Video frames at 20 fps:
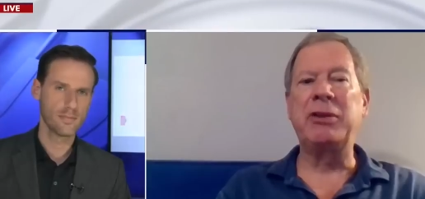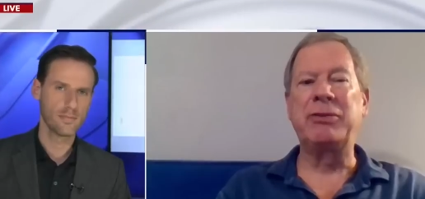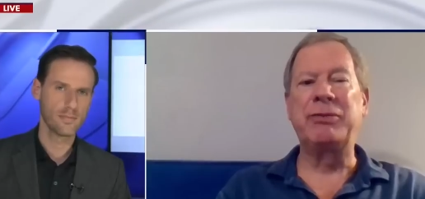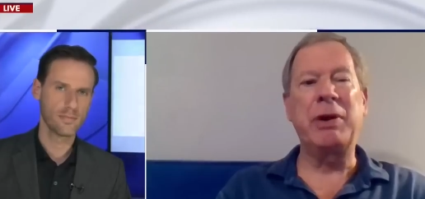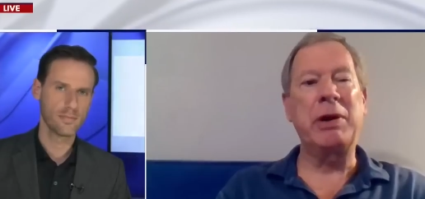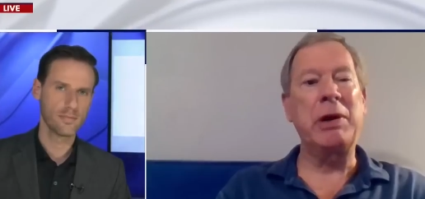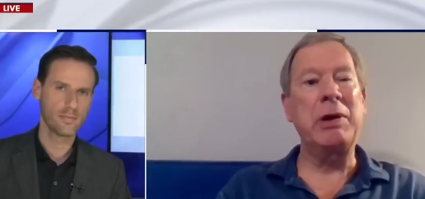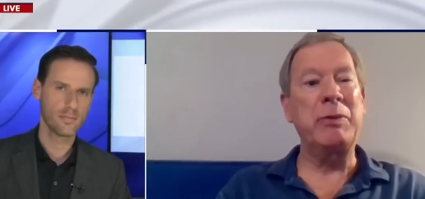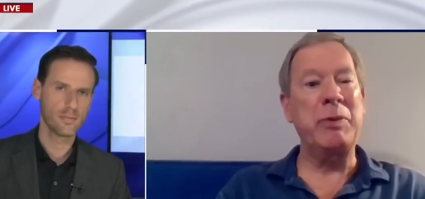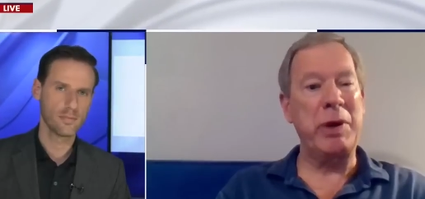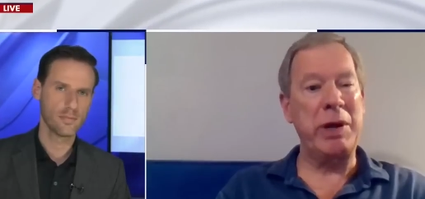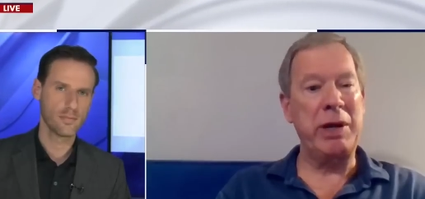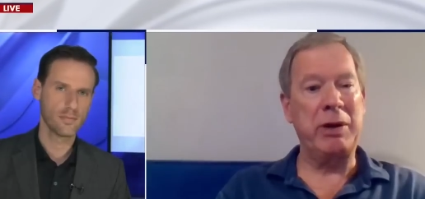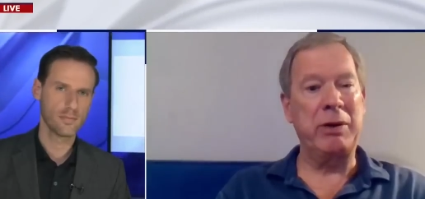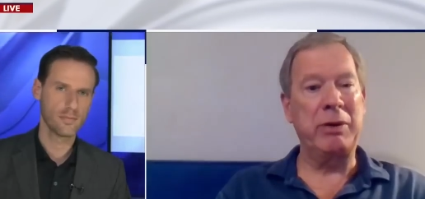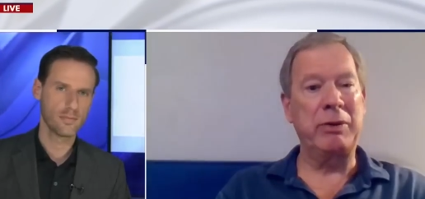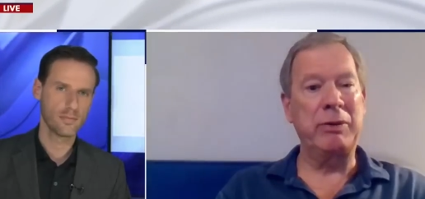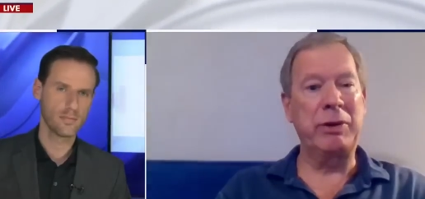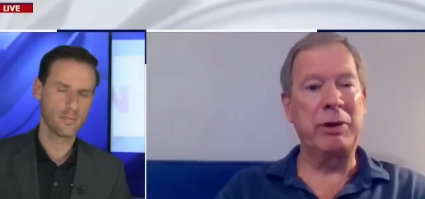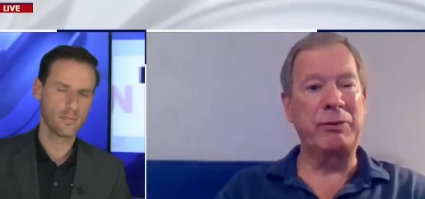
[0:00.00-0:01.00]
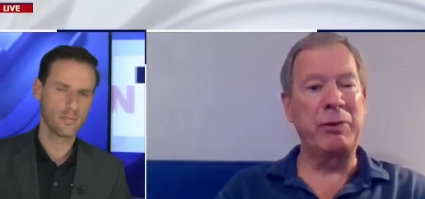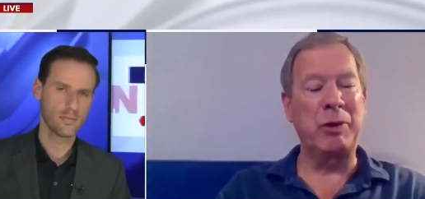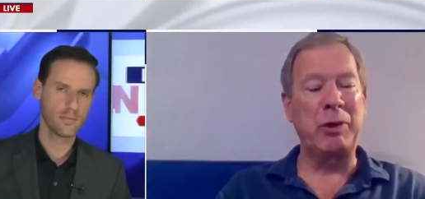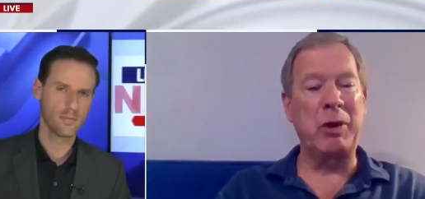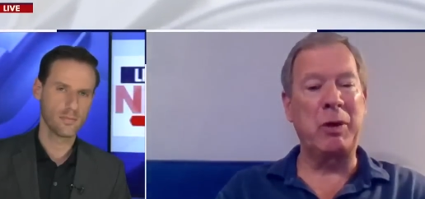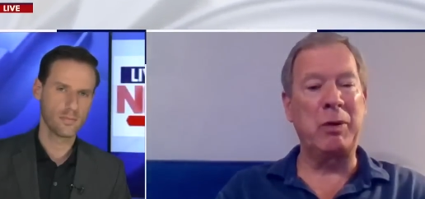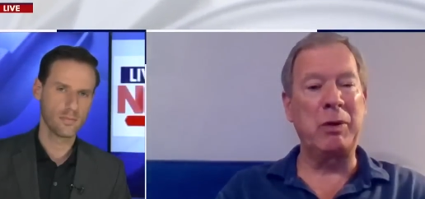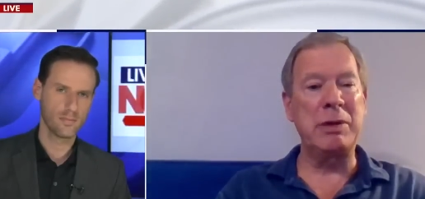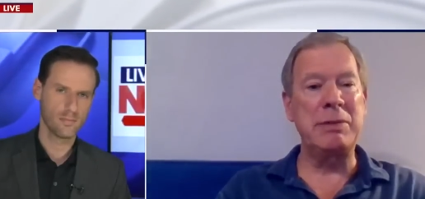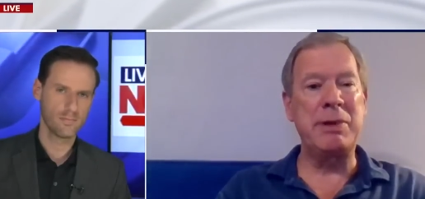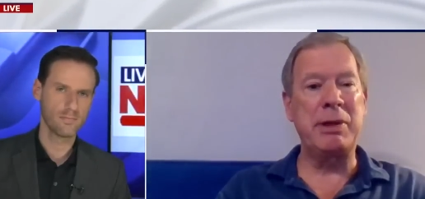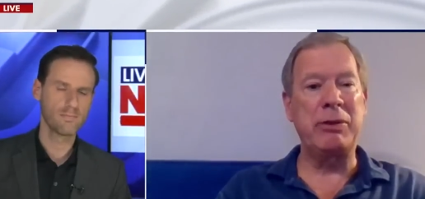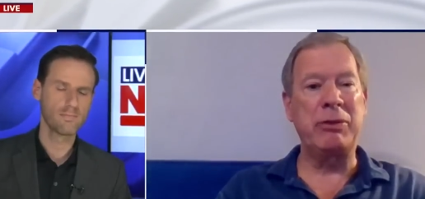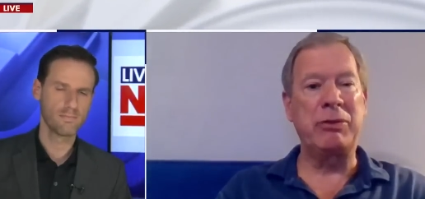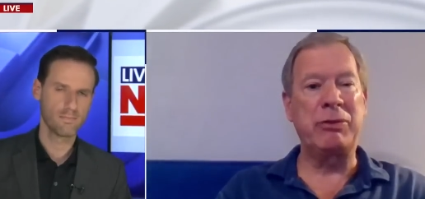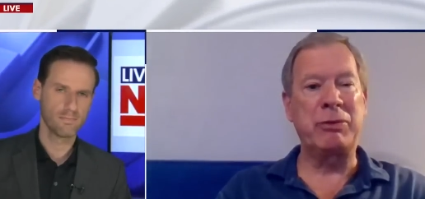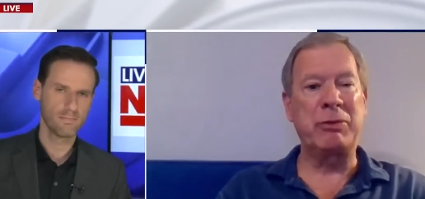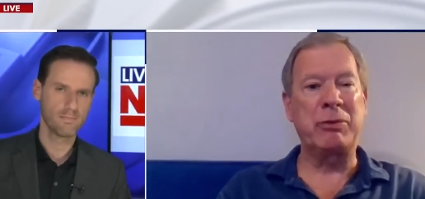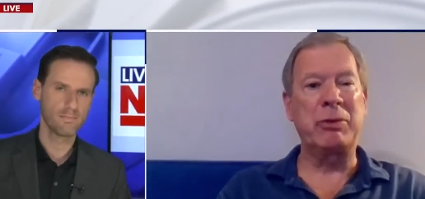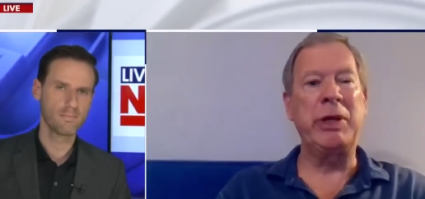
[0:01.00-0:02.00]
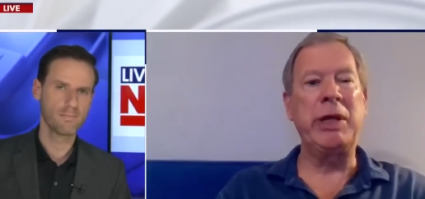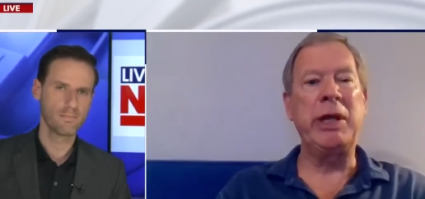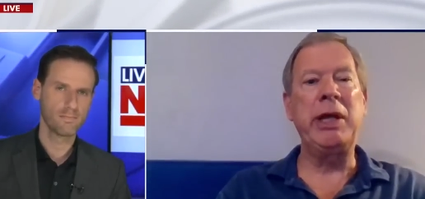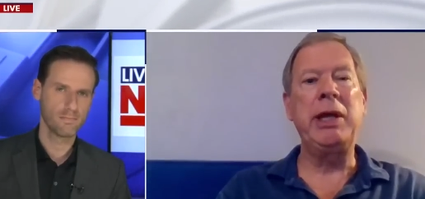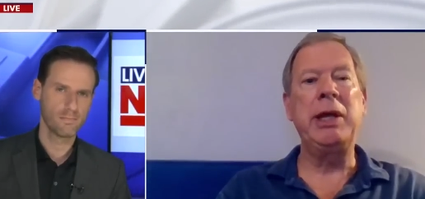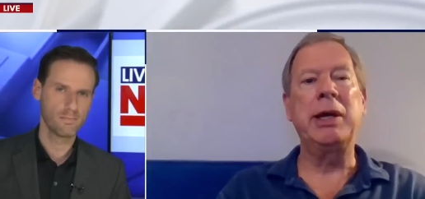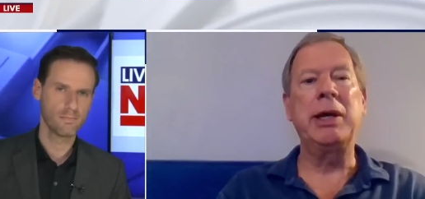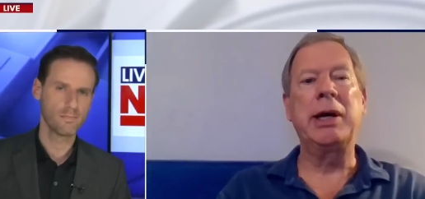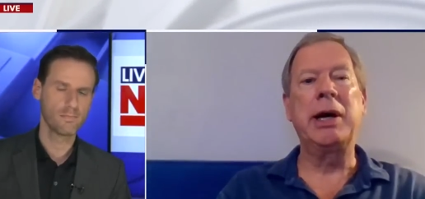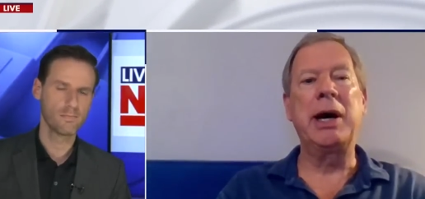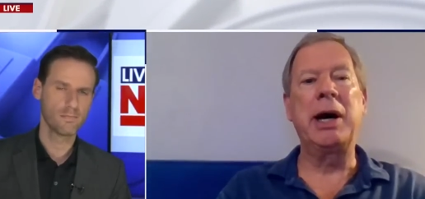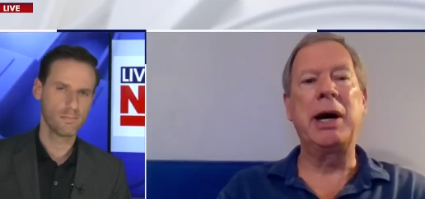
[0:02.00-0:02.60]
Speaker 1: it's very rare. There have only been three